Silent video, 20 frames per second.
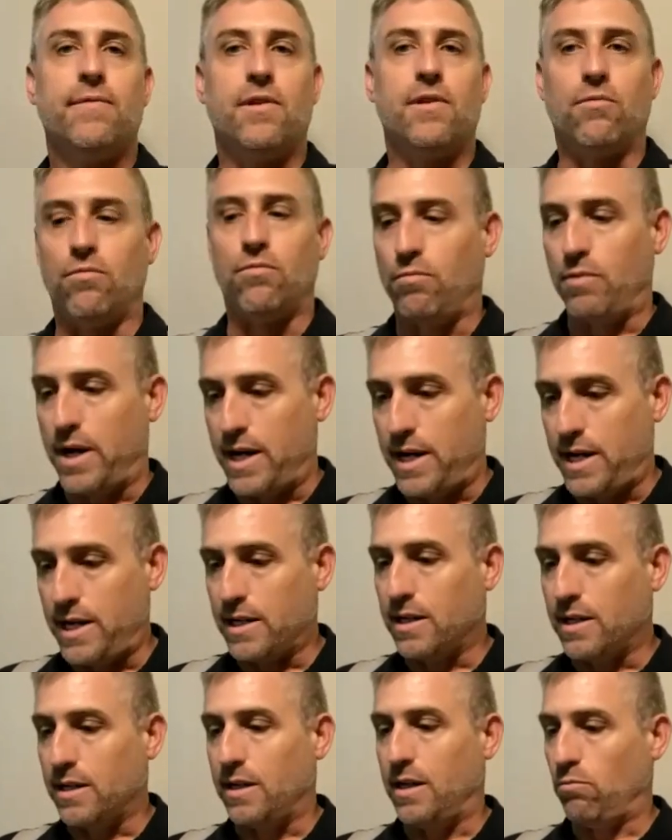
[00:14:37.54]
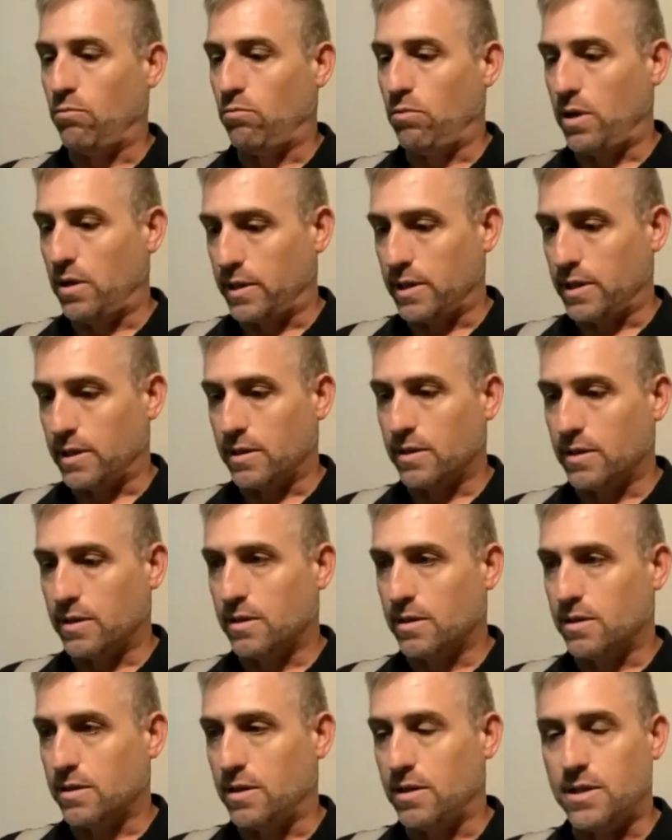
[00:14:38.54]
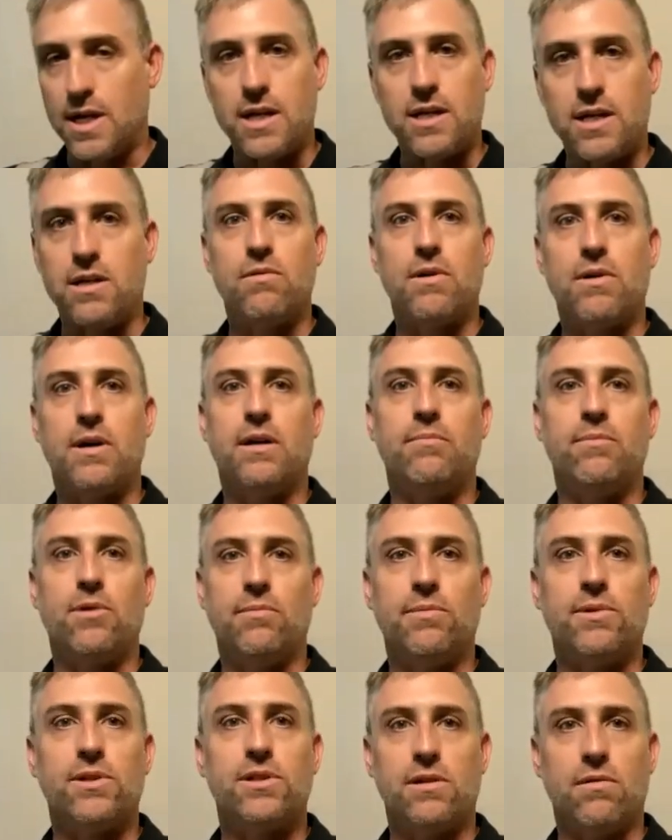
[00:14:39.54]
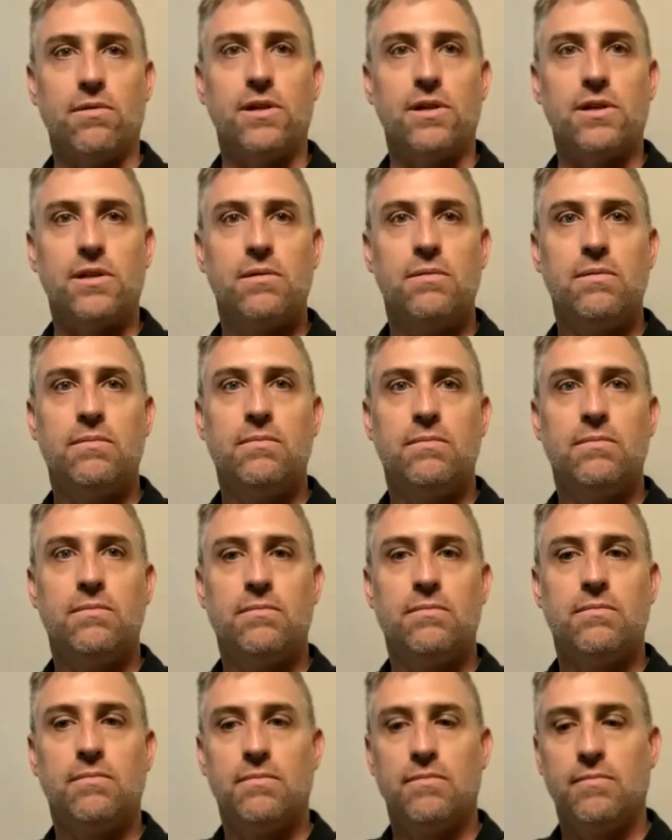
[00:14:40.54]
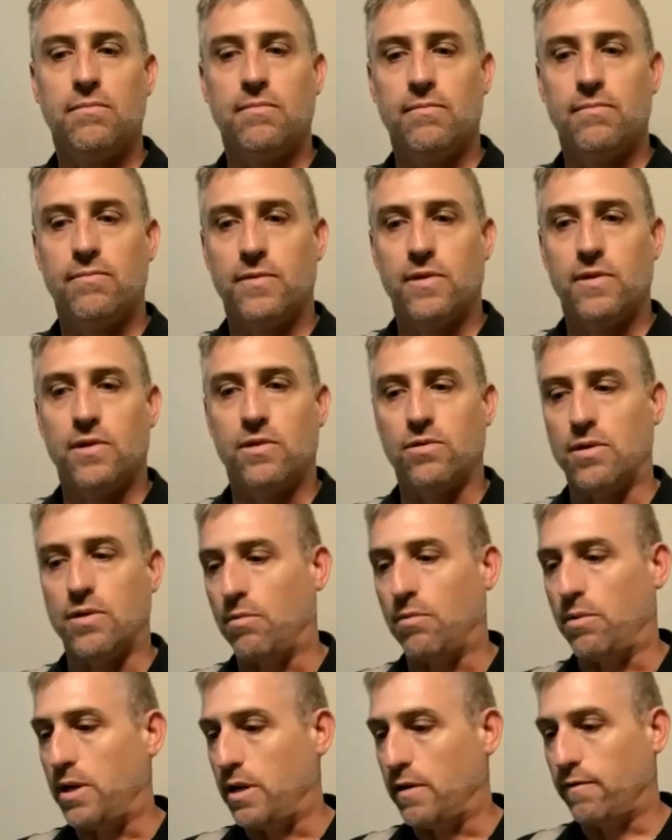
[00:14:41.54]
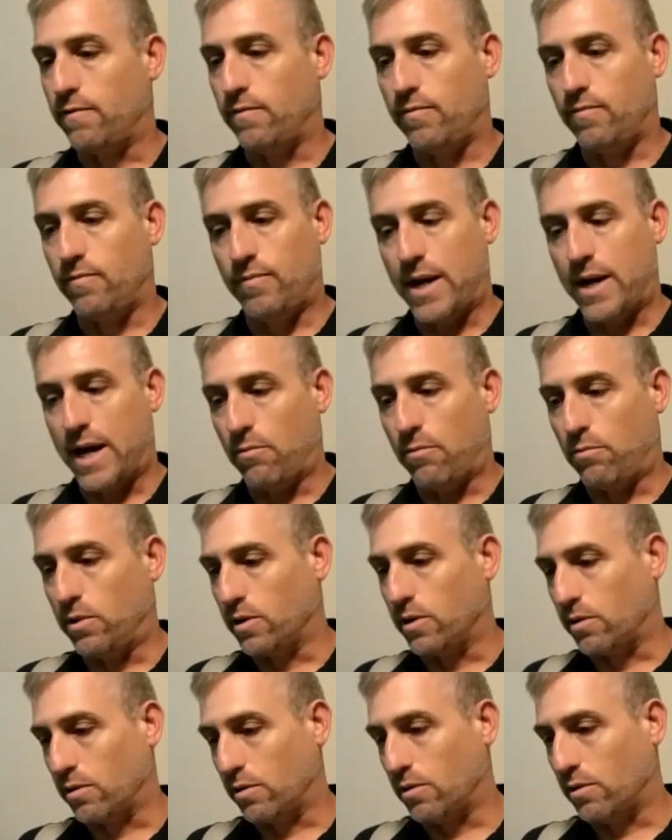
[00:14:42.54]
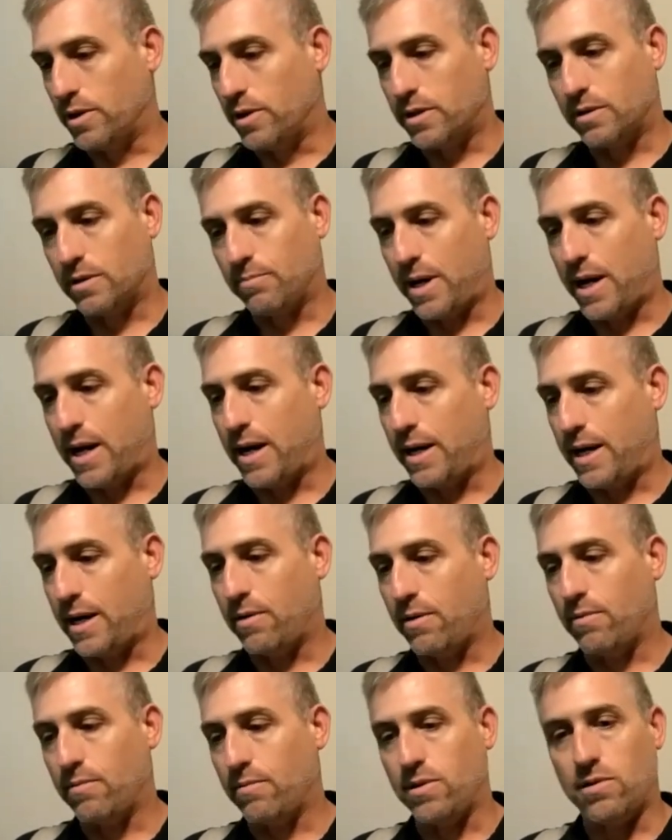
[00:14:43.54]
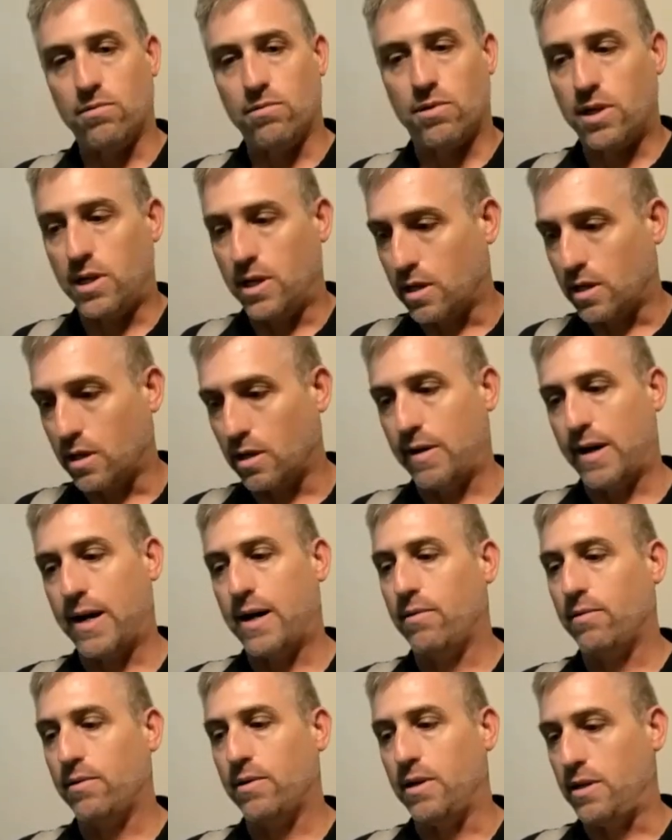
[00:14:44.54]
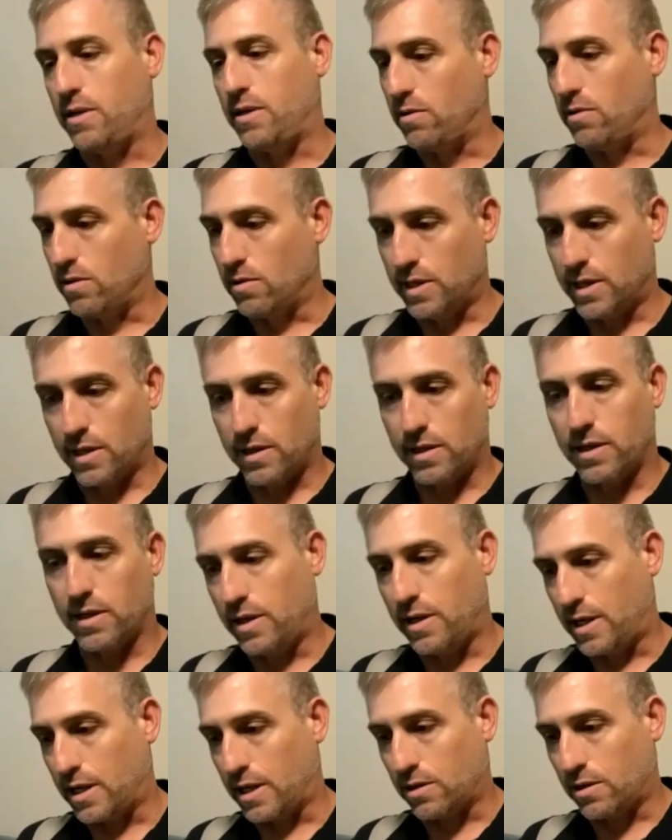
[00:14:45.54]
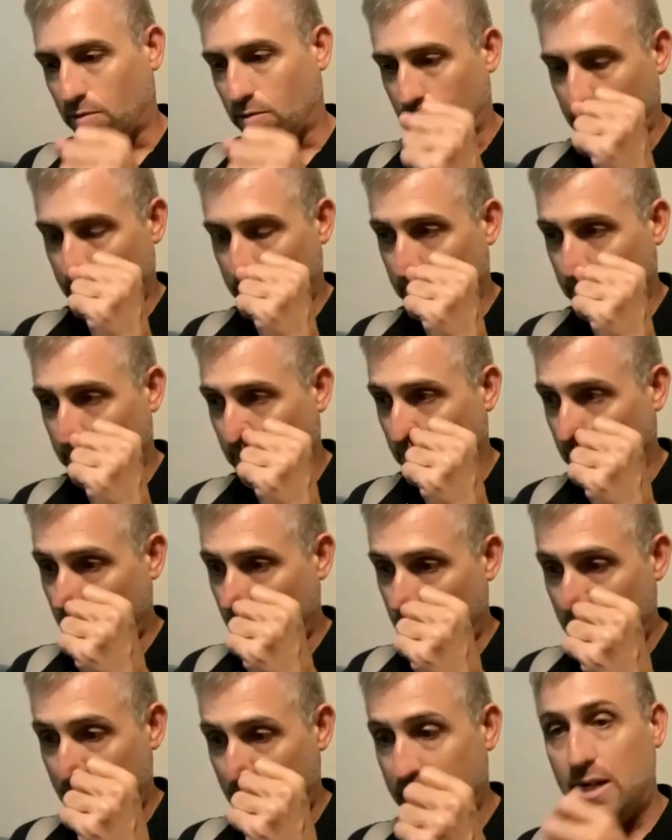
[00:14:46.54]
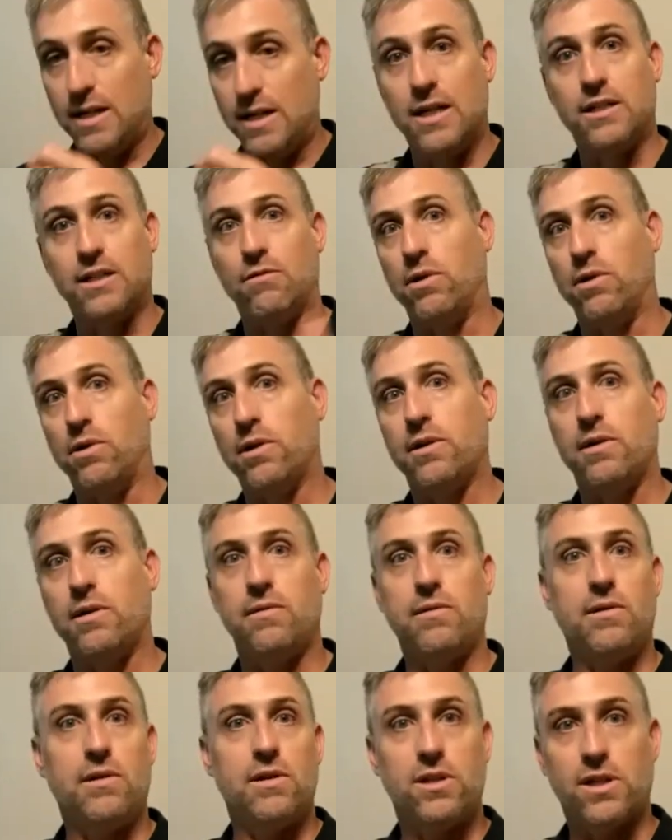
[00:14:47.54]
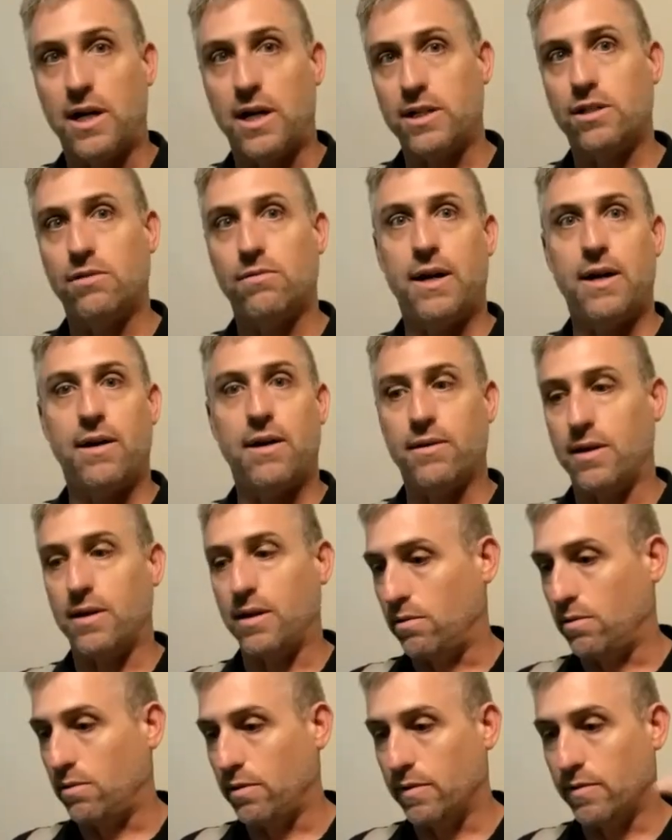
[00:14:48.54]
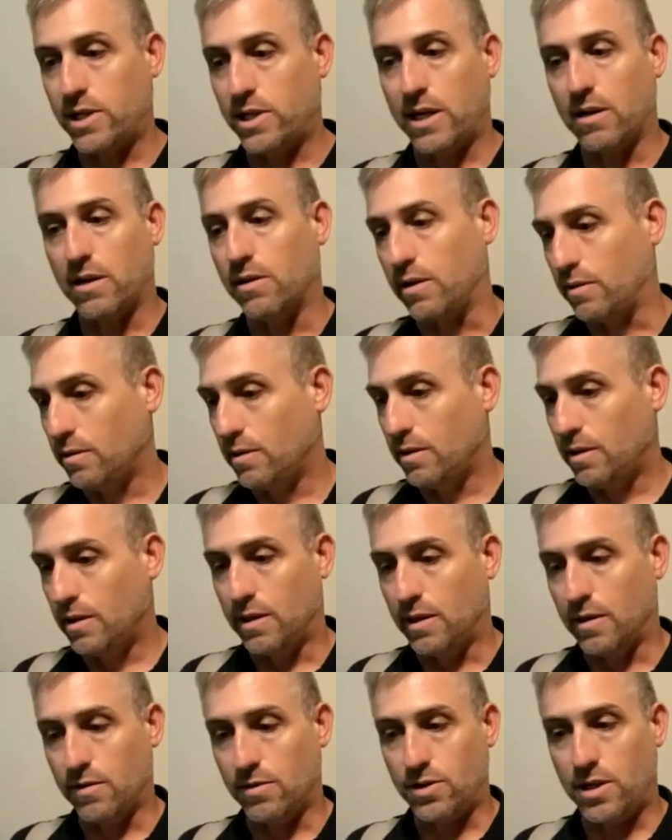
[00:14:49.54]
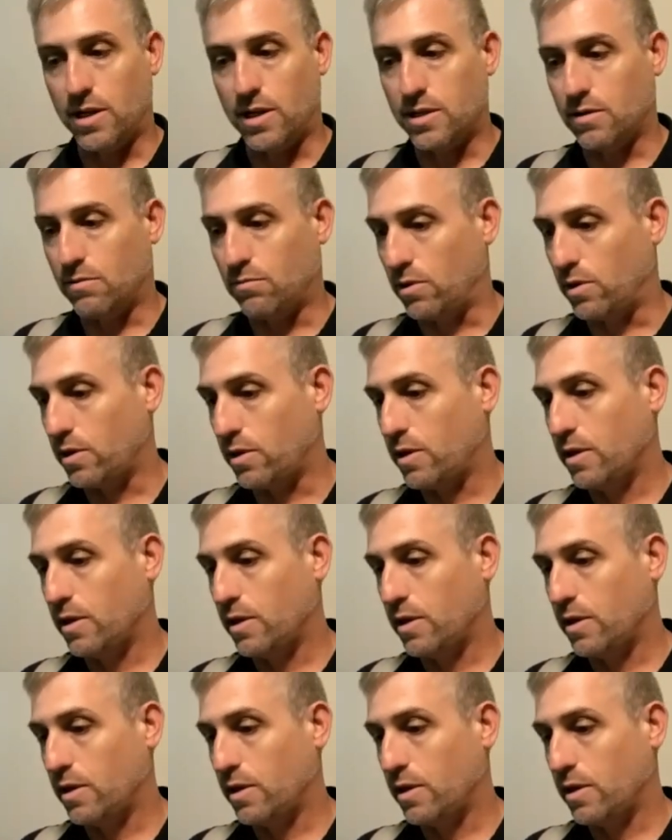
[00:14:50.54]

waiting and willing to date you at a moment's notice. So that way, if that one girl doesn't pan out, you kick her out and you get on to the next one. You know, if Becky doesn't work, toss her out, get a hold of Tara. If she doesn't work,